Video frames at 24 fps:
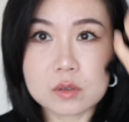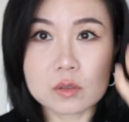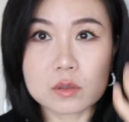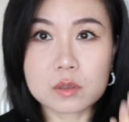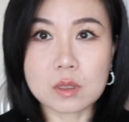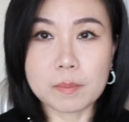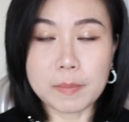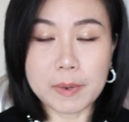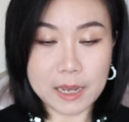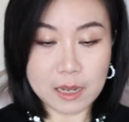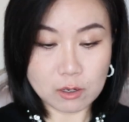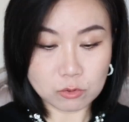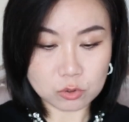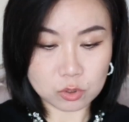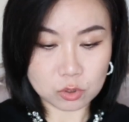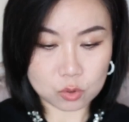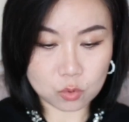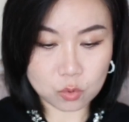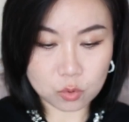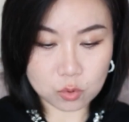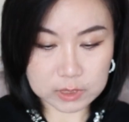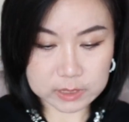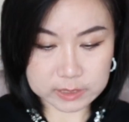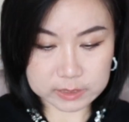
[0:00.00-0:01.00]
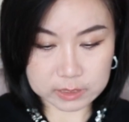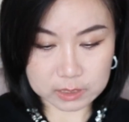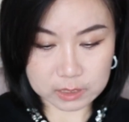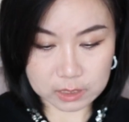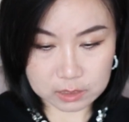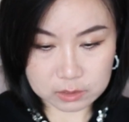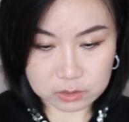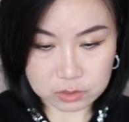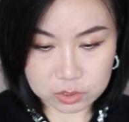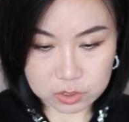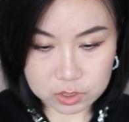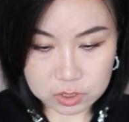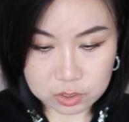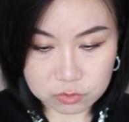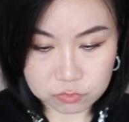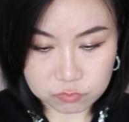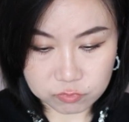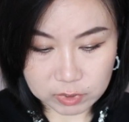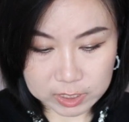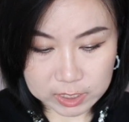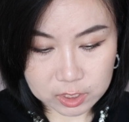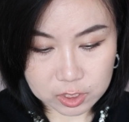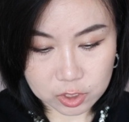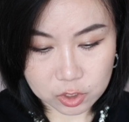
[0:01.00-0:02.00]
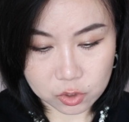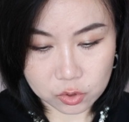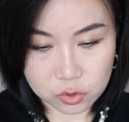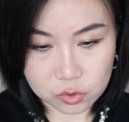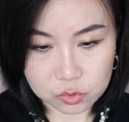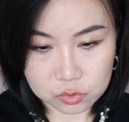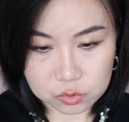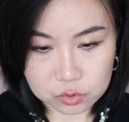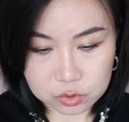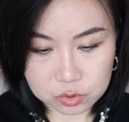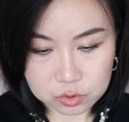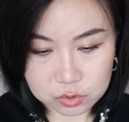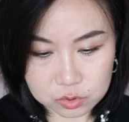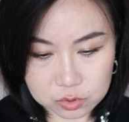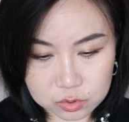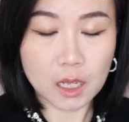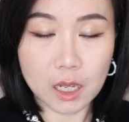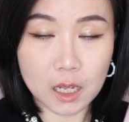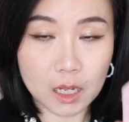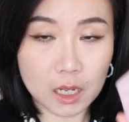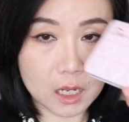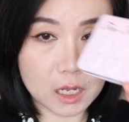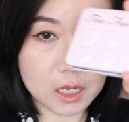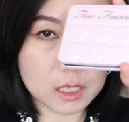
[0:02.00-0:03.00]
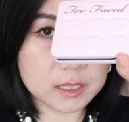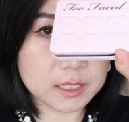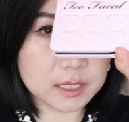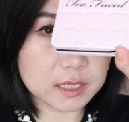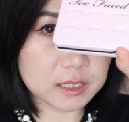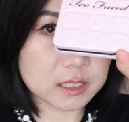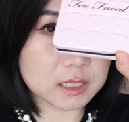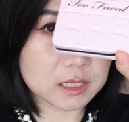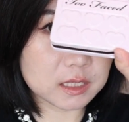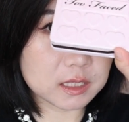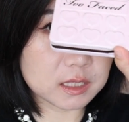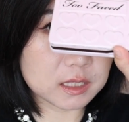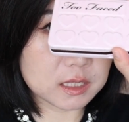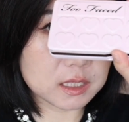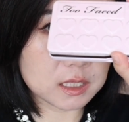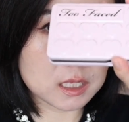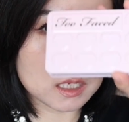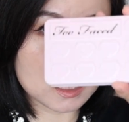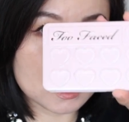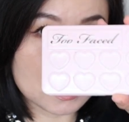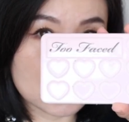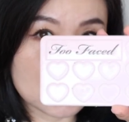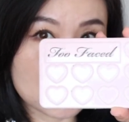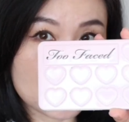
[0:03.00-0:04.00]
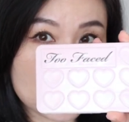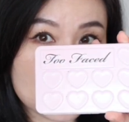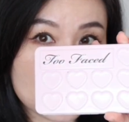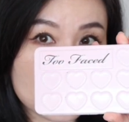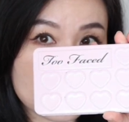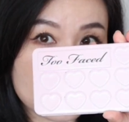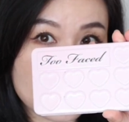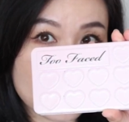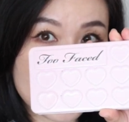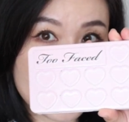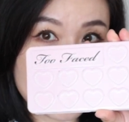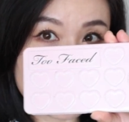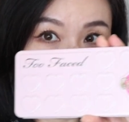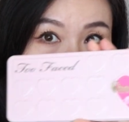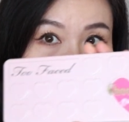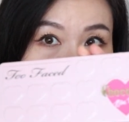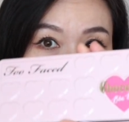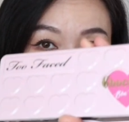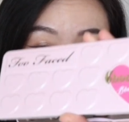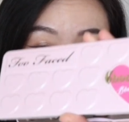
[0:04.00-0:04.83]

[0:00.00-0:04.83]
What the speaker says: The powder quality is still really good. This is the Too Faced